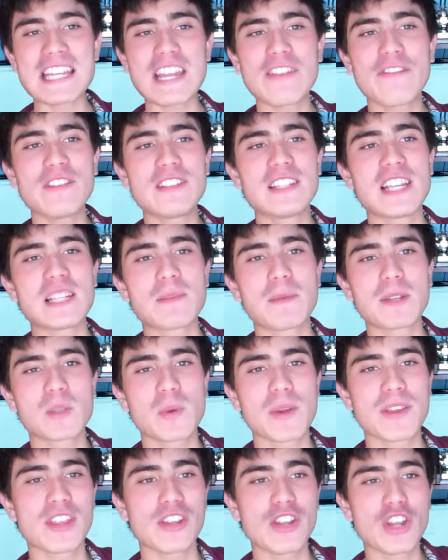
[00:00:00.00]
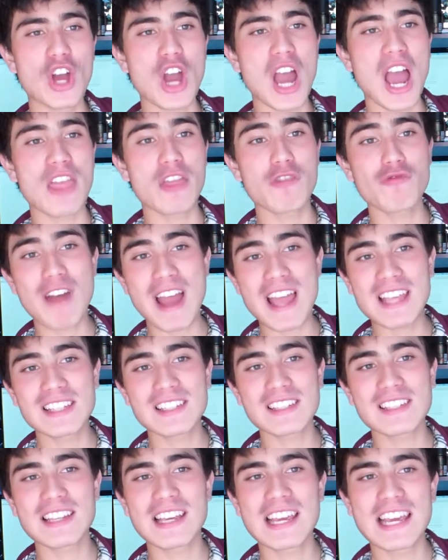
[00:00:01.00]
differences between the Note and the
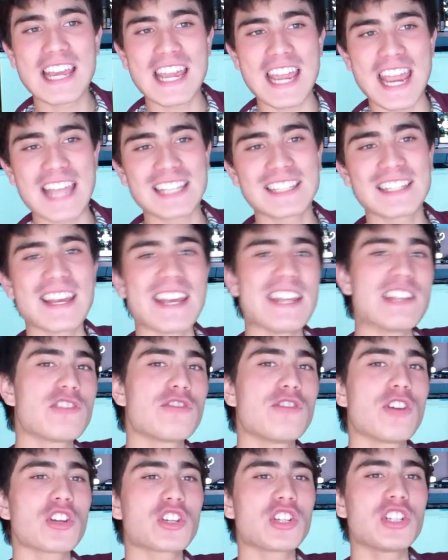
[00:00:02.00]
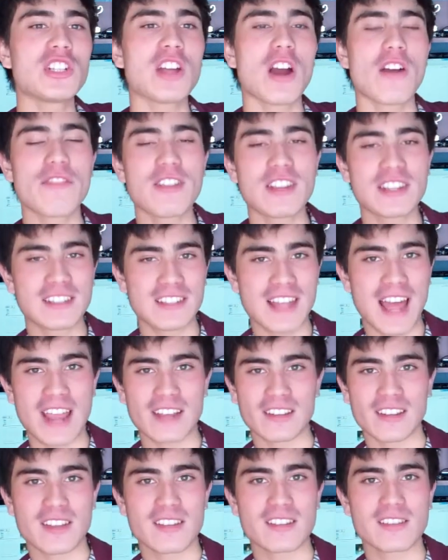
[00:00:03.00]
rest is the introduction of the
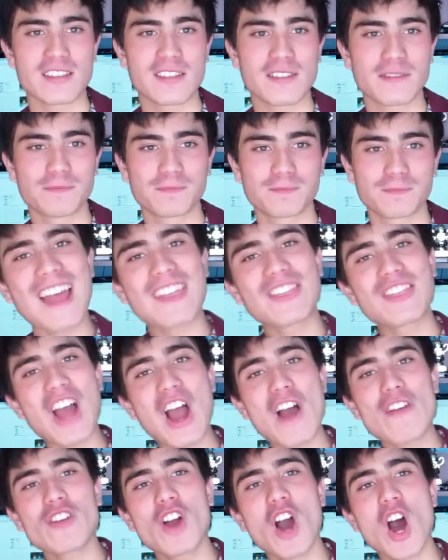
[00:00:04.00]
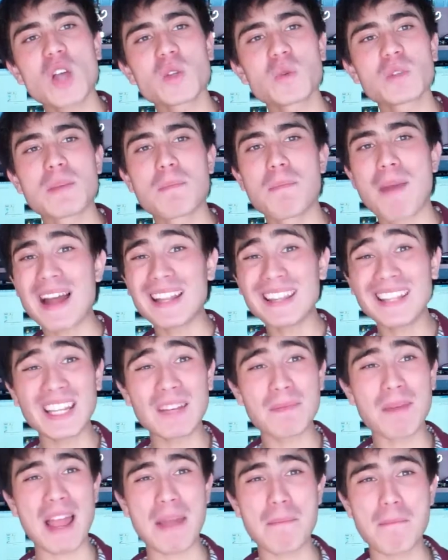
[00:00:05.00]
stylus. That of course was
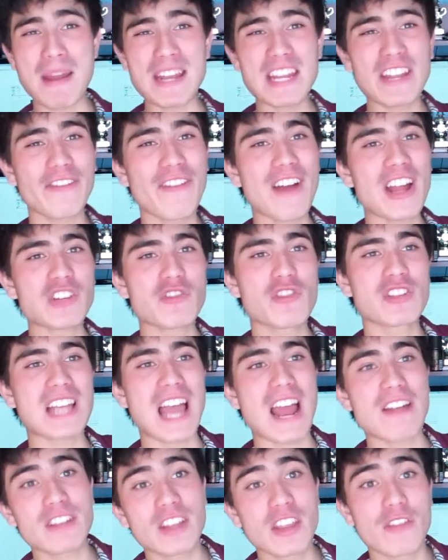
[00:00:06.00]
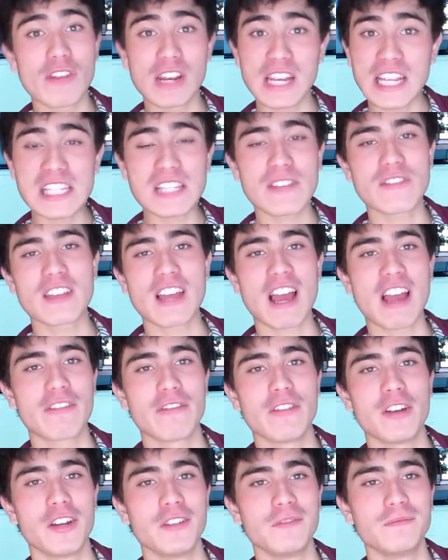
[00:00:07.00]
abandoned by manufacturers after the release of the
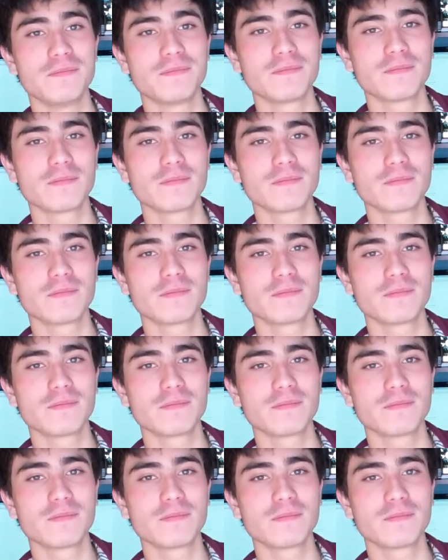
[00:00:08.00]
iPhone.